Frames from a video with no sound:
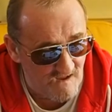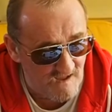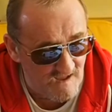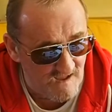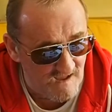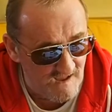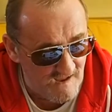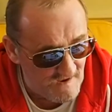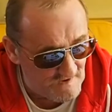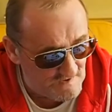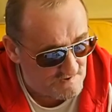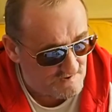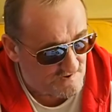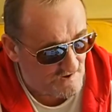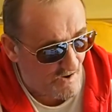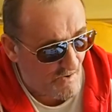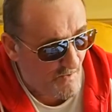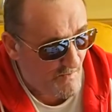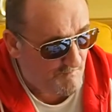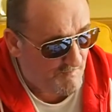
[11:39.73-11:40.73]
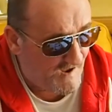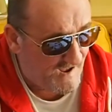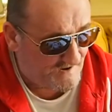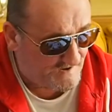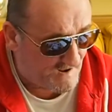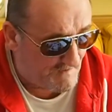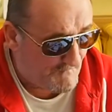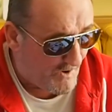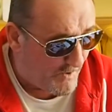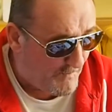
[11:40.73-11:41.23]
it is so bad.
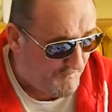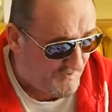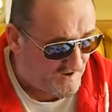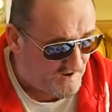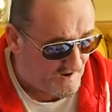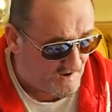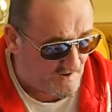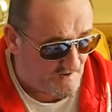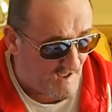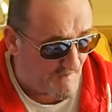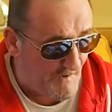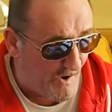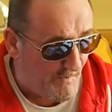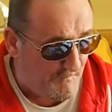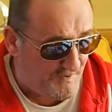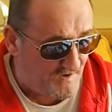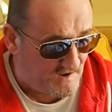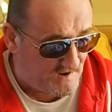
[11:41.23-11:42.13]
I'm hoping